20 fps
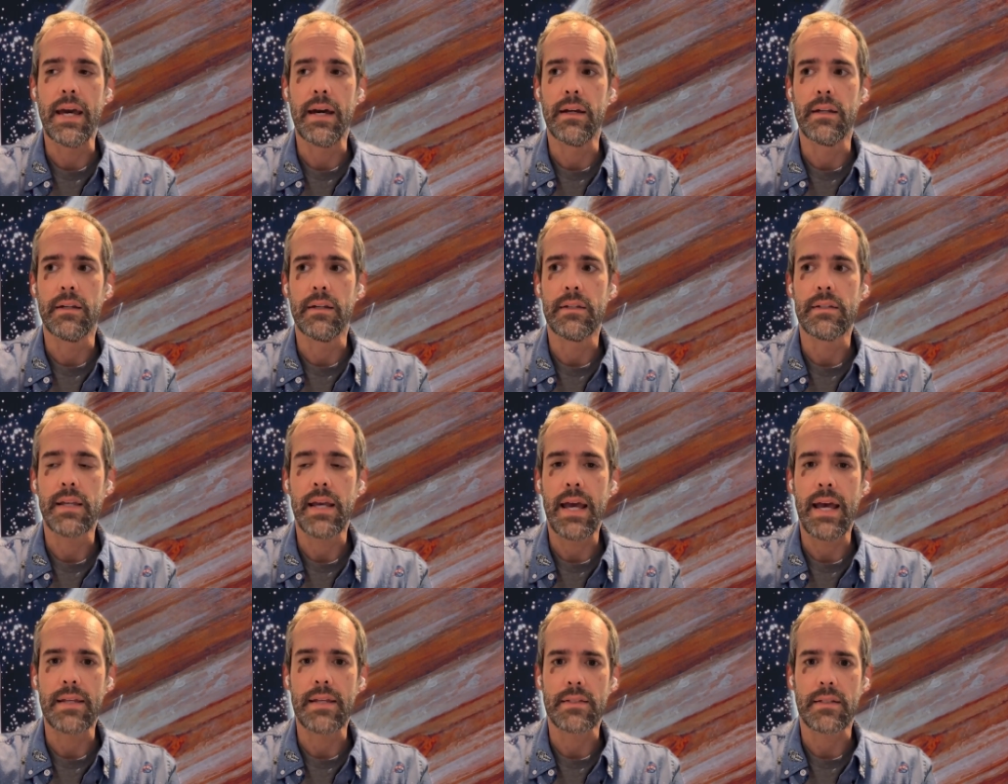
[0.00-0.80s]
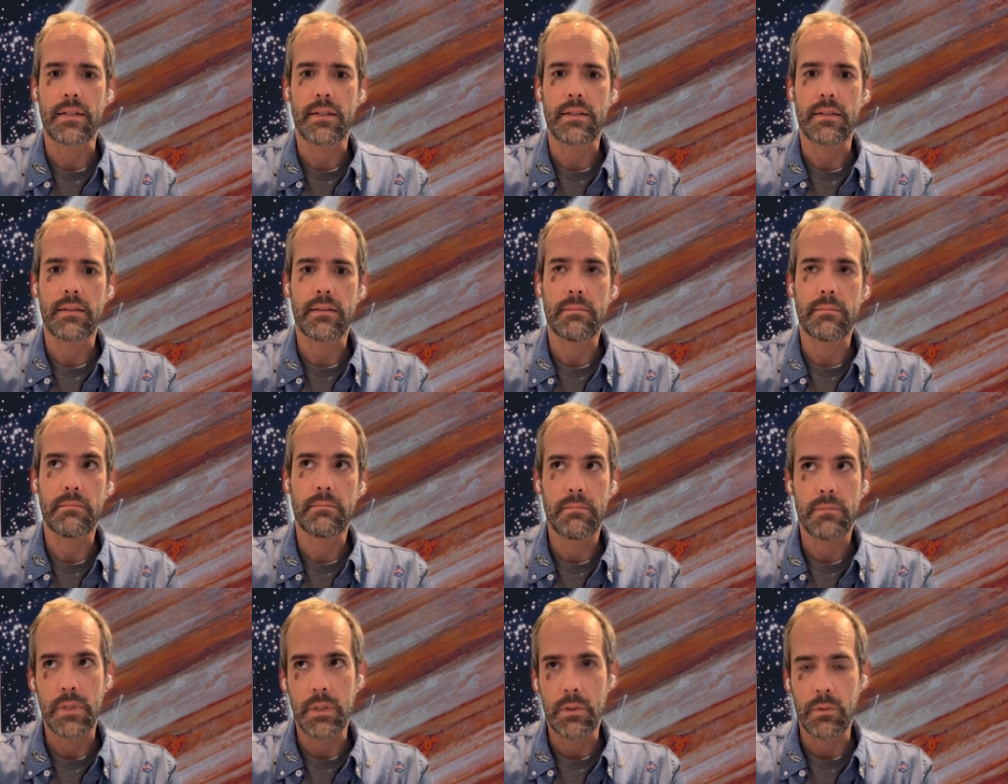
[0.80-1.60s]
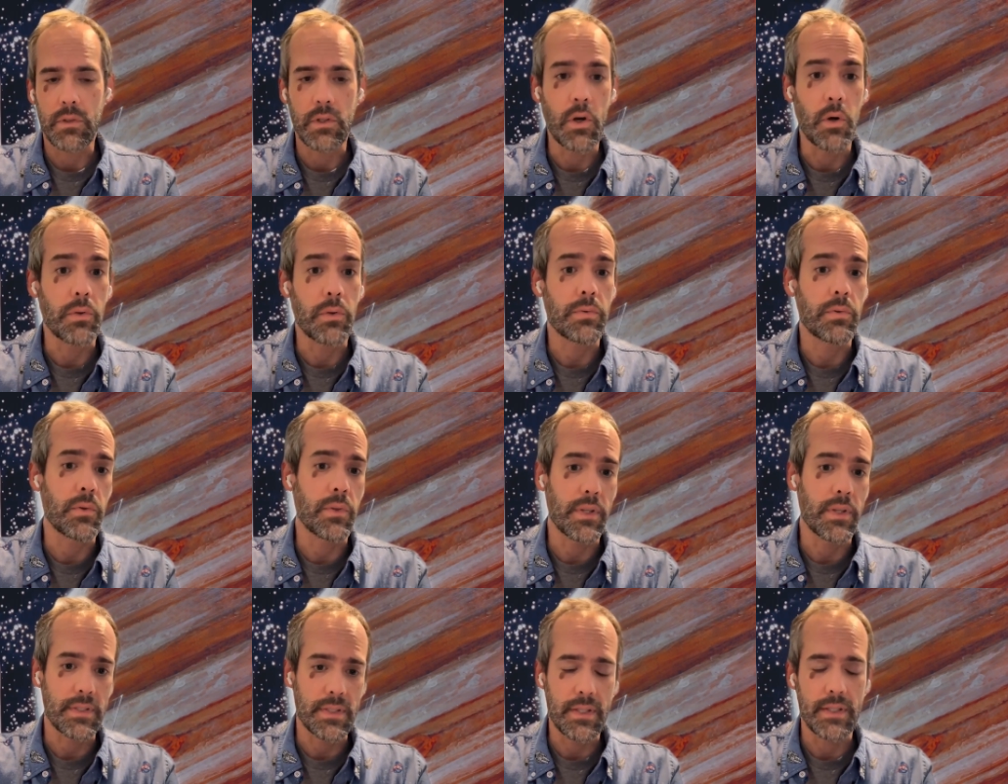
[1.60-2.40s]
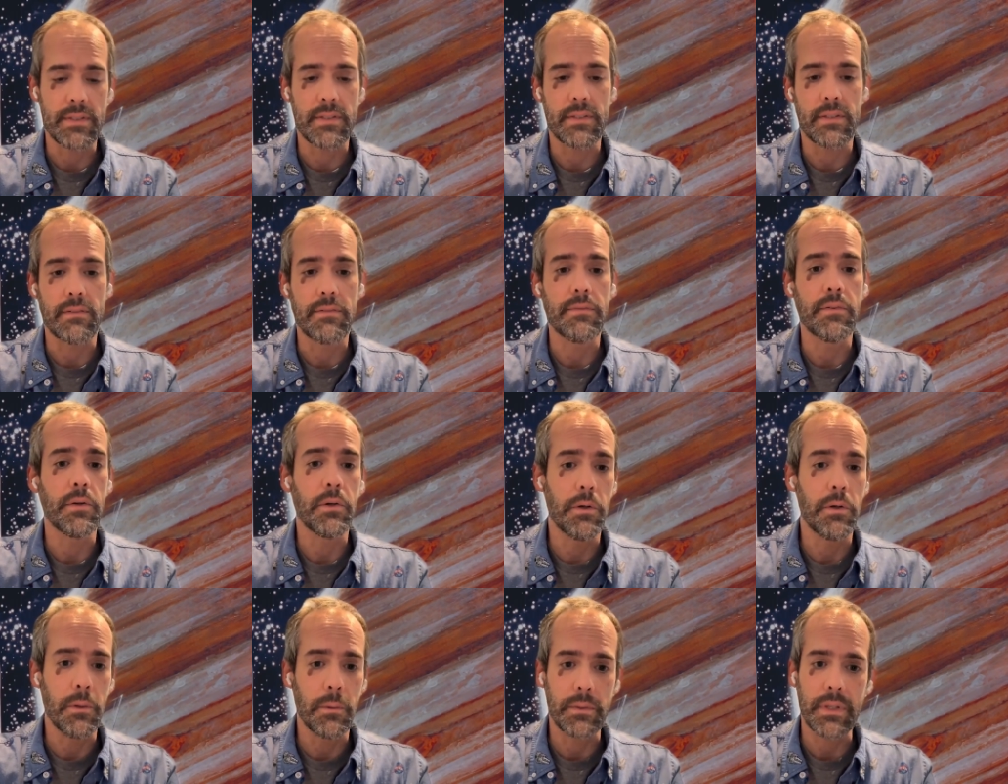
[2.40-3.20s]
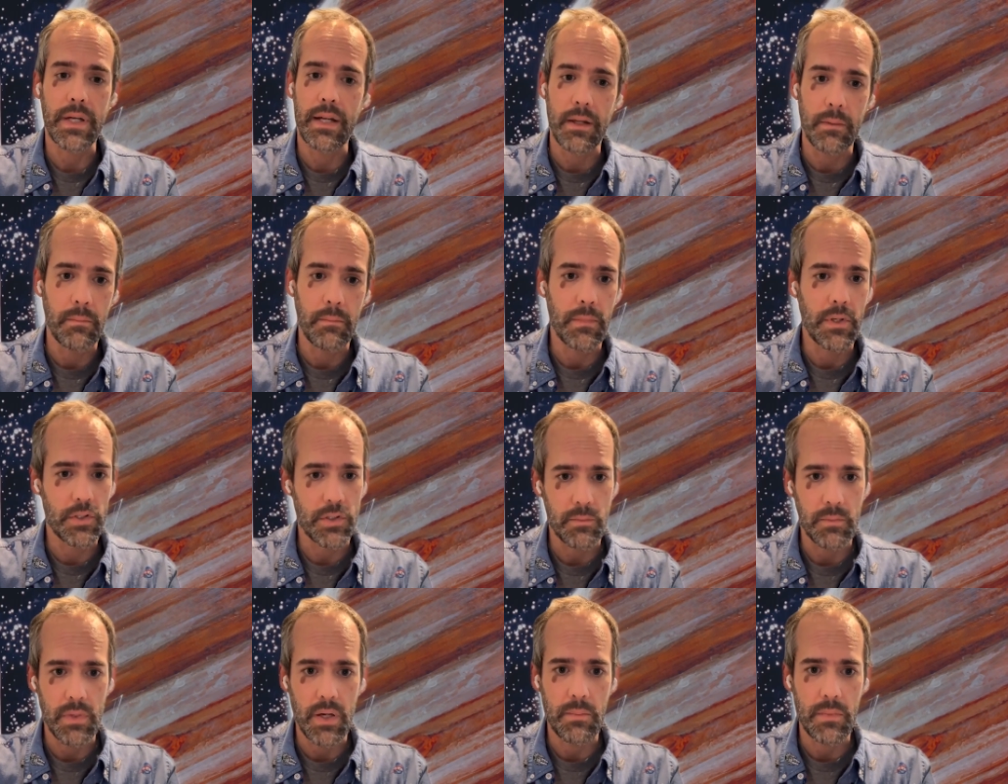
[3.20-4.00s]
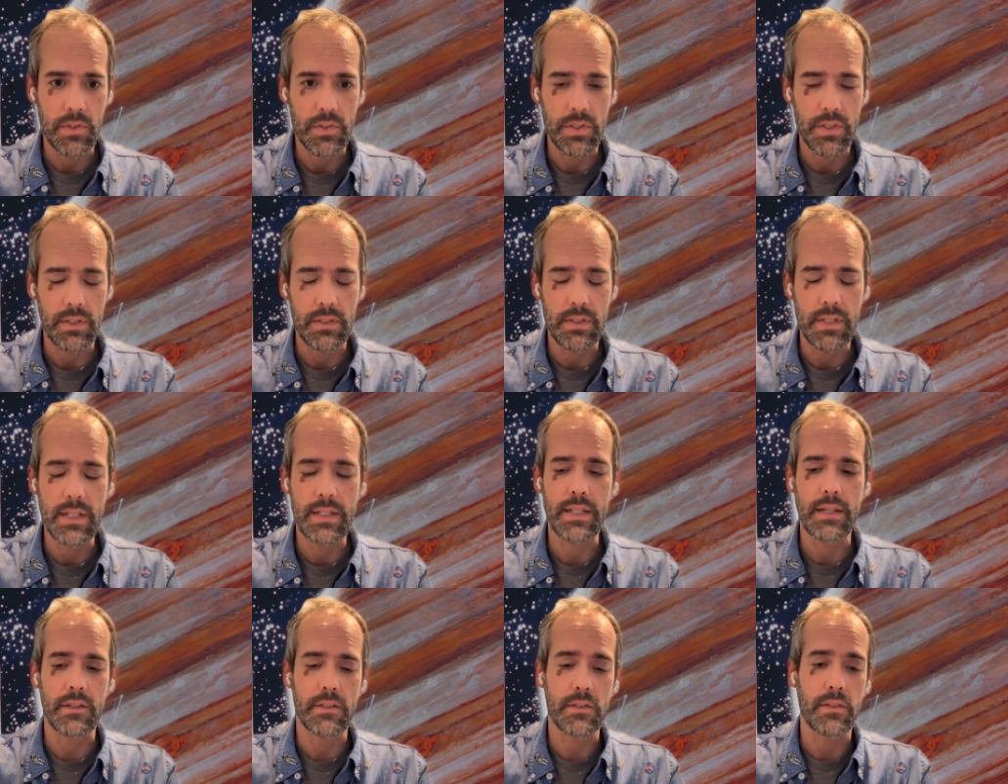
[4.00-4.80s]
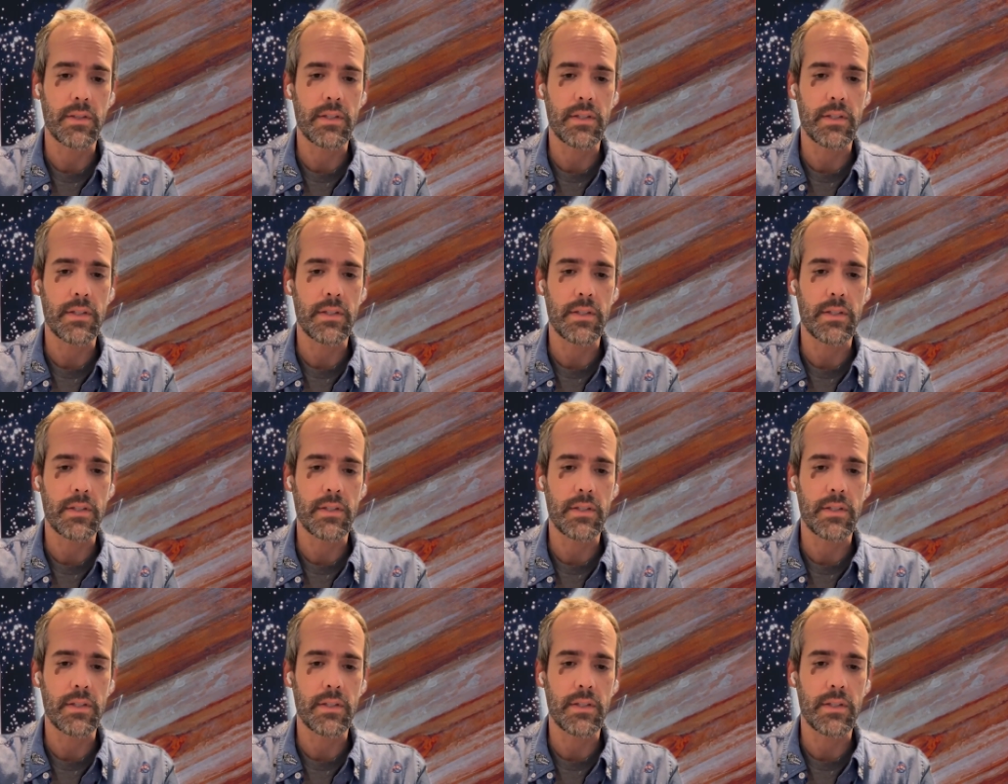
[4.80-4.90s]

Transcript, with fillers: And as a, you know, you go through this and this is the full kind of mission by mission detail.